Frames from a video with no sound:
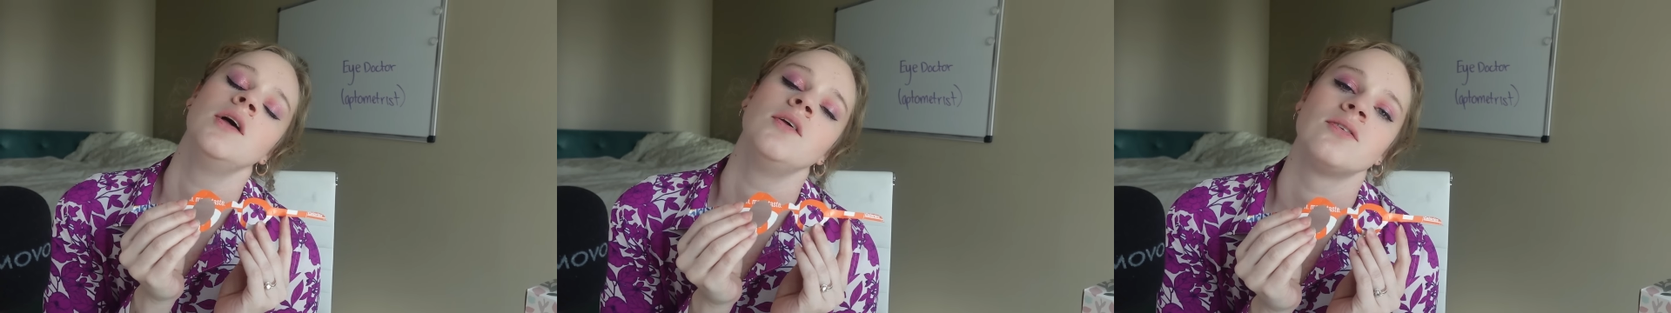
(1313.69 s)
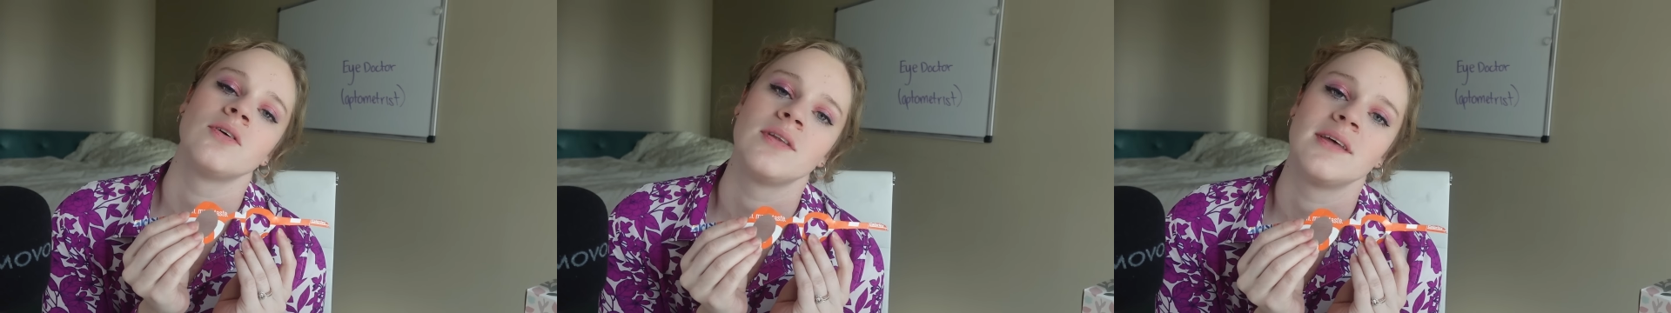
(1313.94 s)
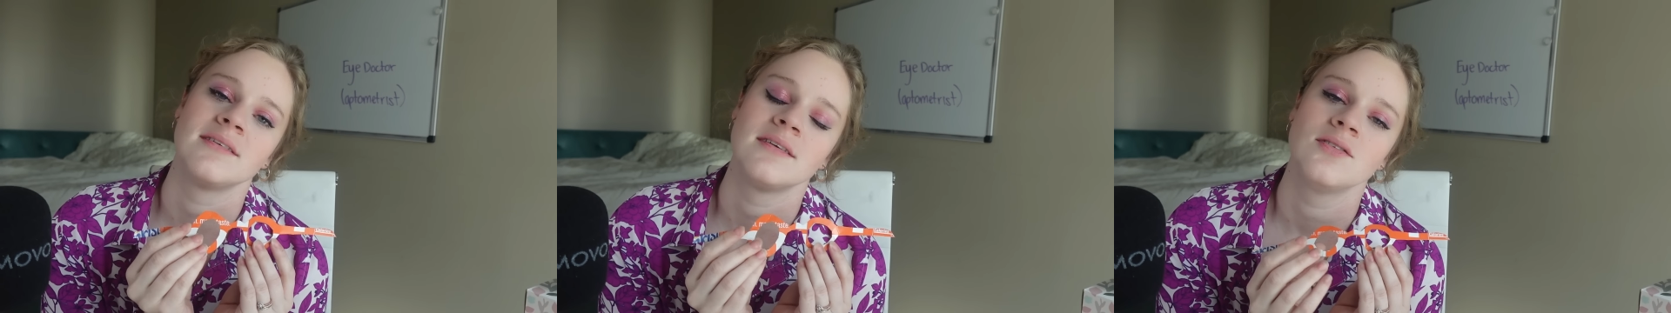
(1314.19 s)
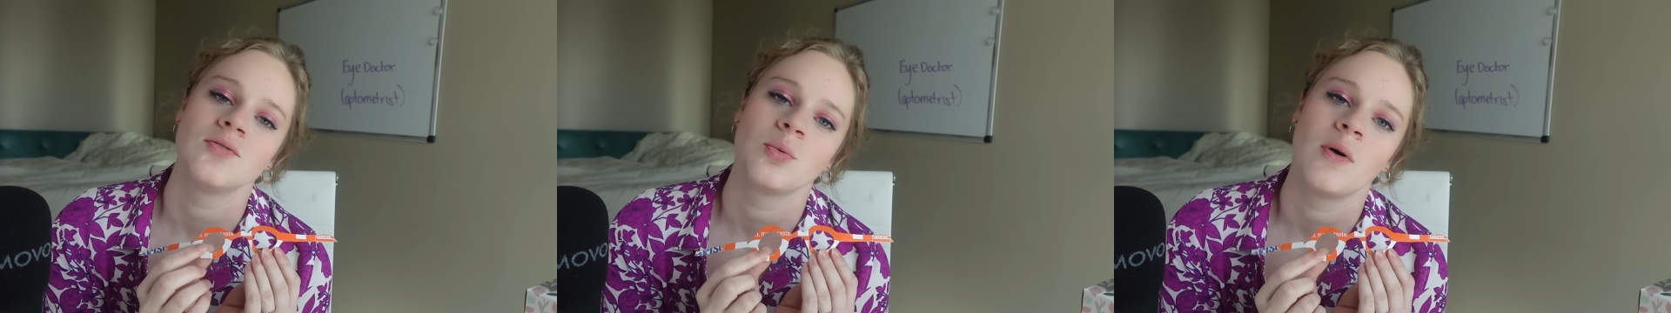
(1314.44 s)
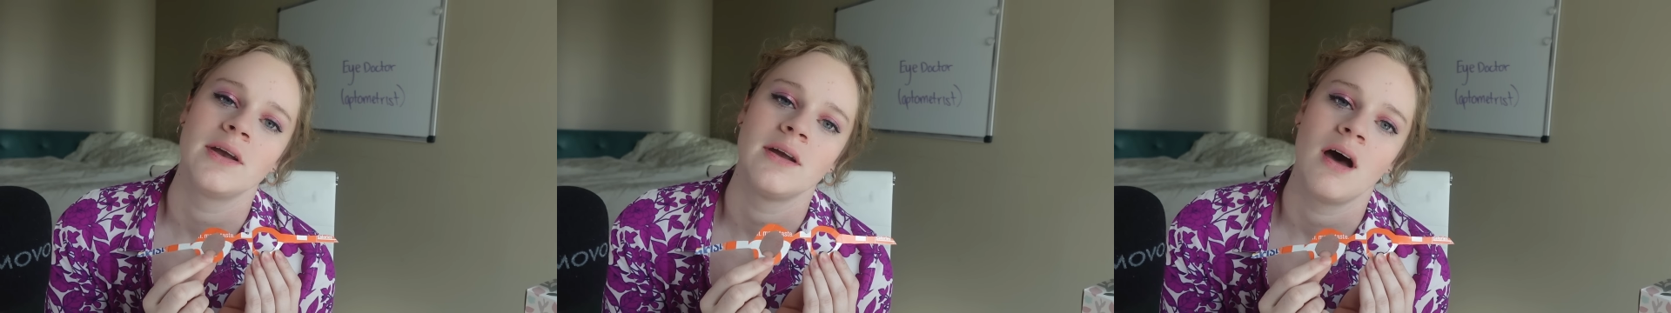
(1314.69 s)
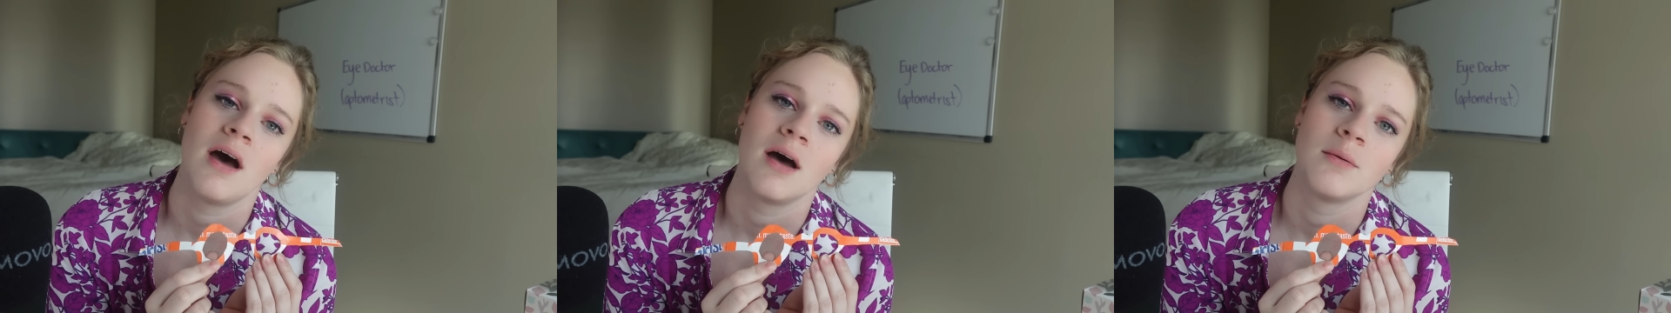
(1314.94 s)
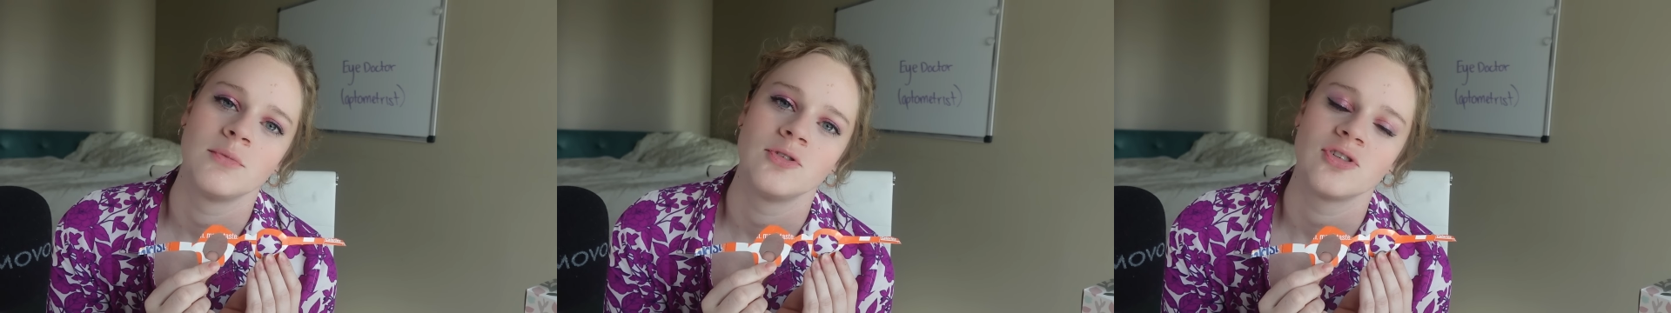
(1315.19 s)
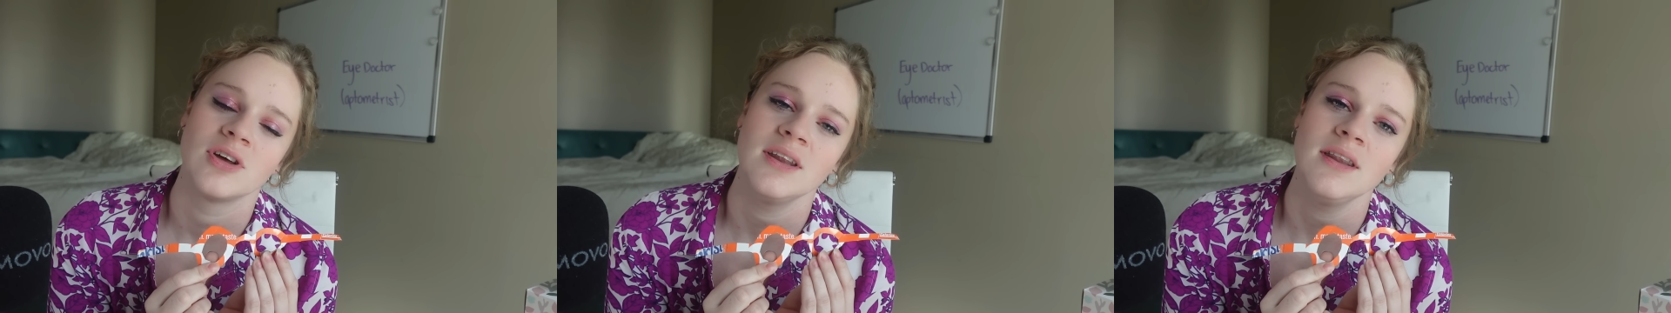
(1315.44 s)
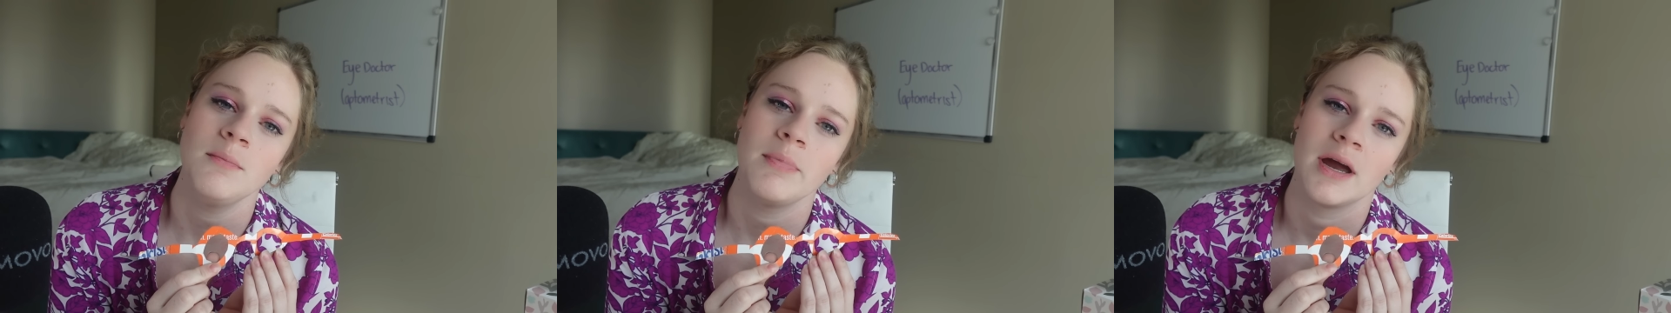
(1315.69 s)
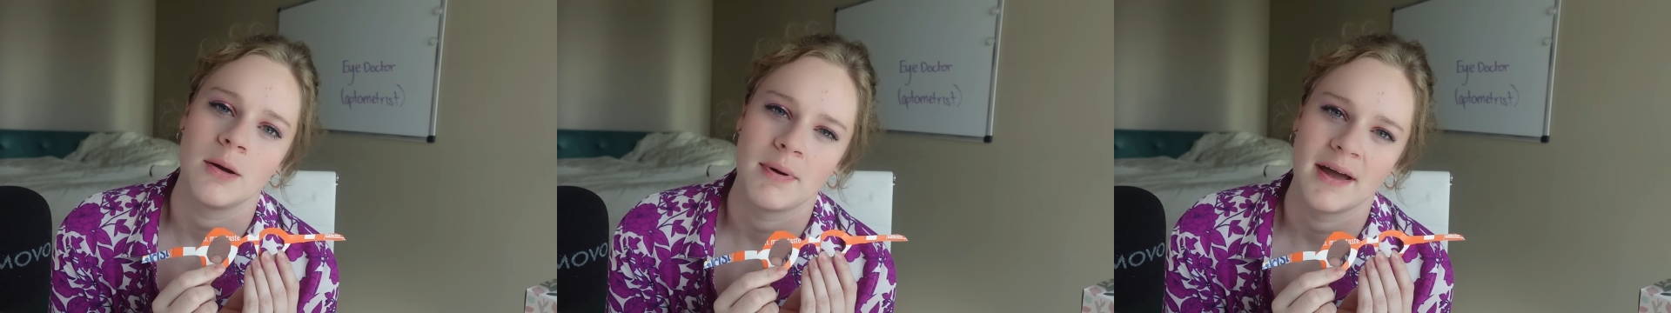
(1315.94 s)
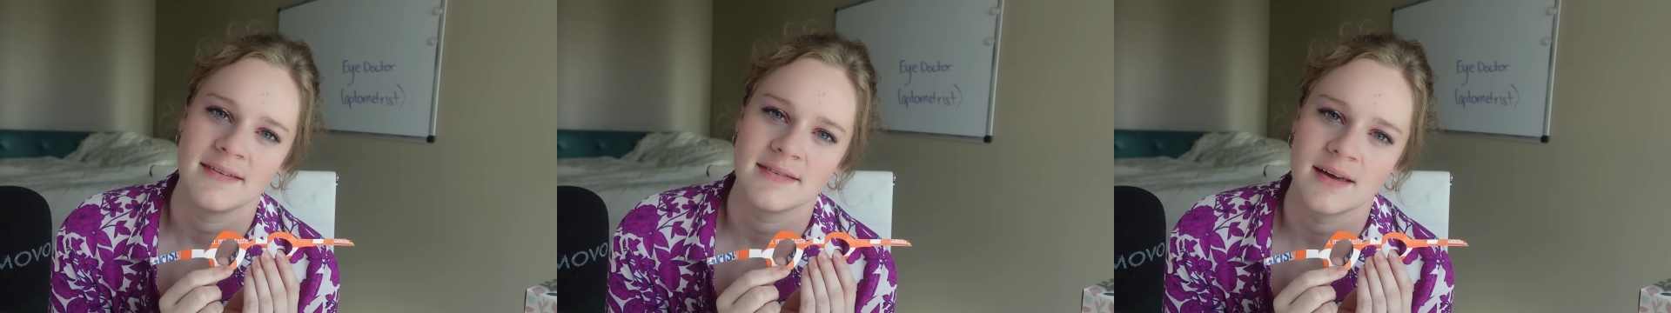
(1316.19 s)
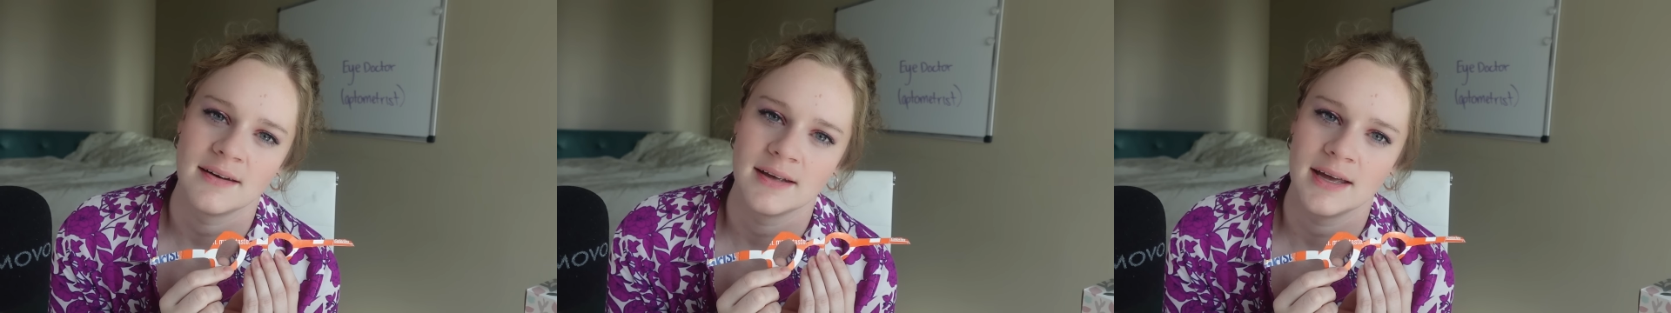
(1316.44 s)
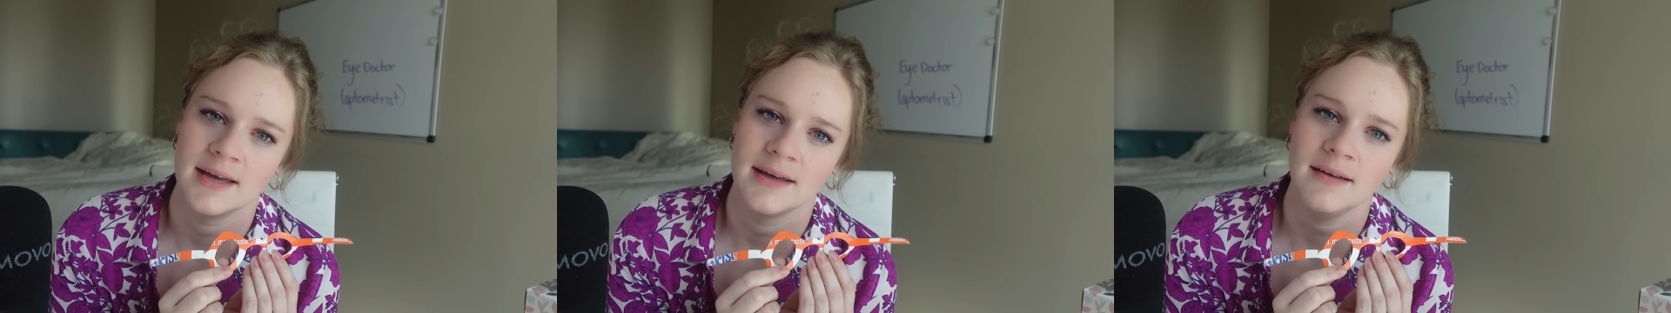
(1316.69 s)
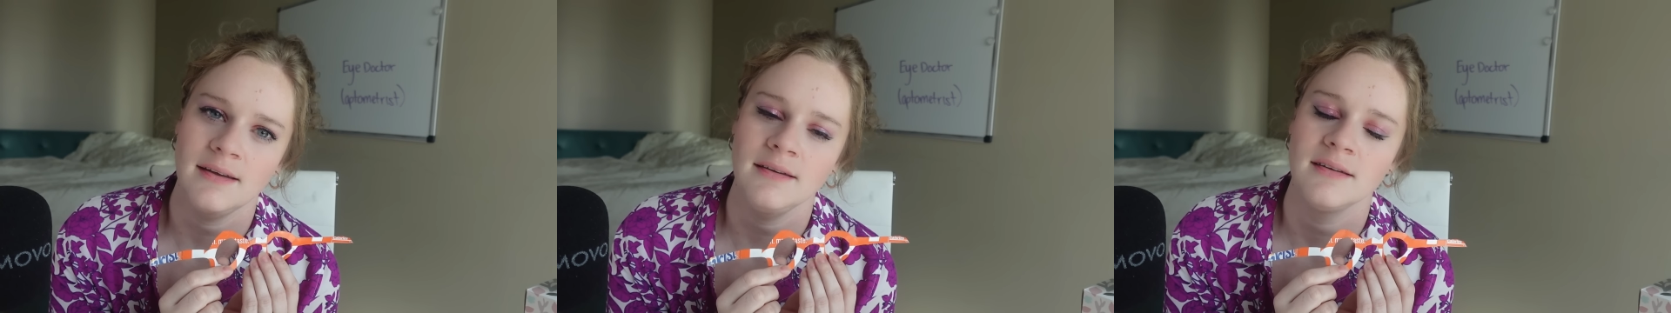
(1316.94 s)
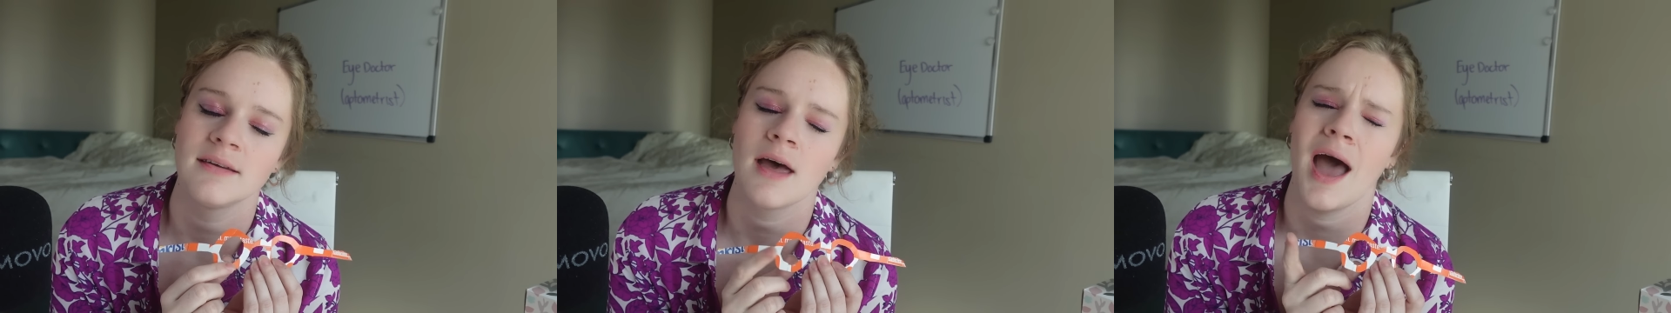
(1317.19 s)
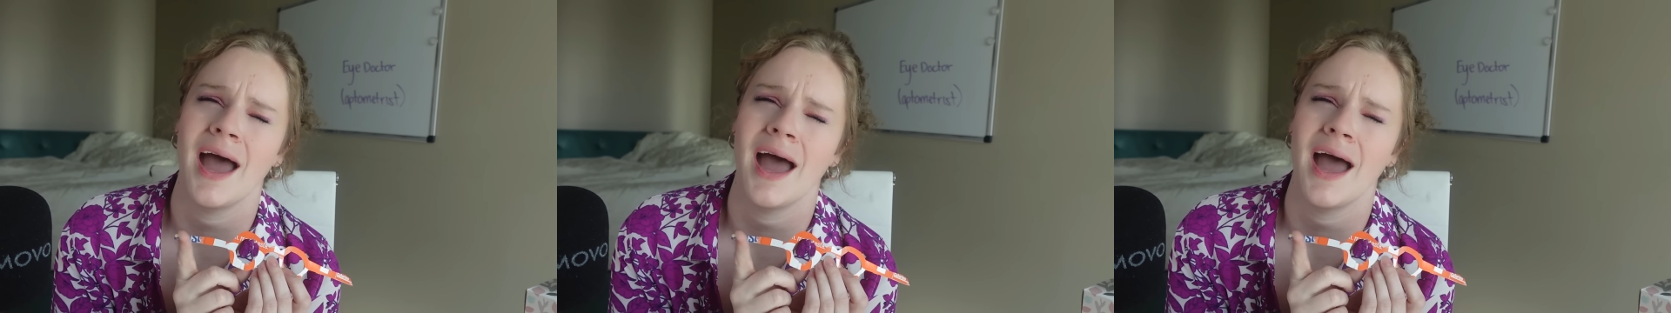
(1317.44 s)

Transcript: So this is one option, the pair by Sunkist.